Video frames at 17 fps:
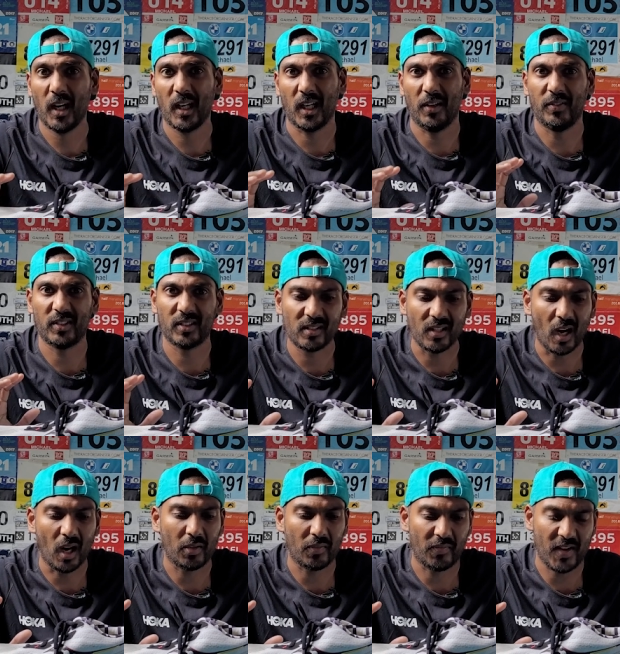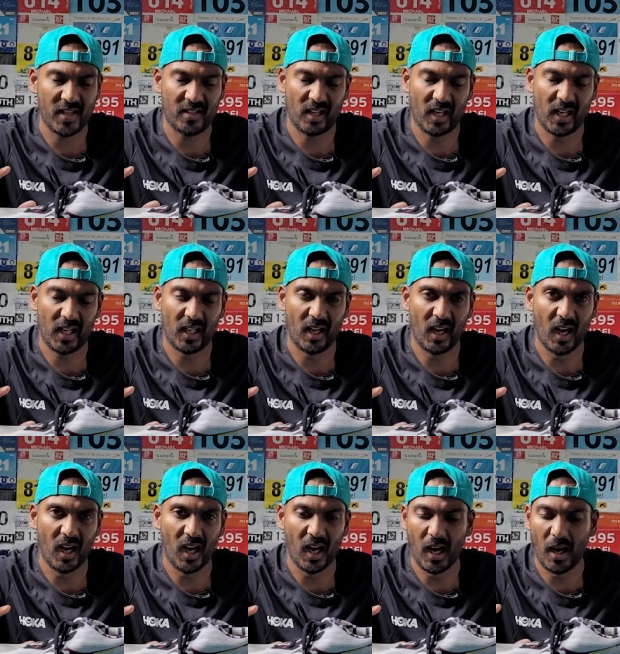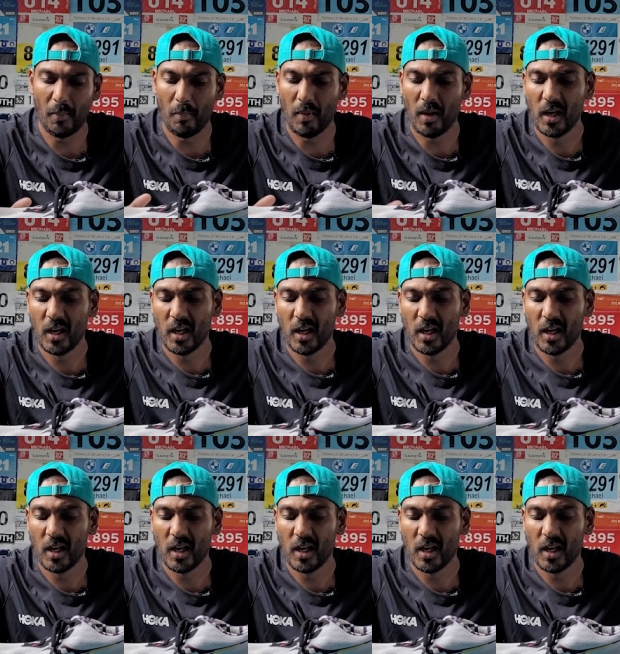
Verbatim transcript: kind of snug fitting um,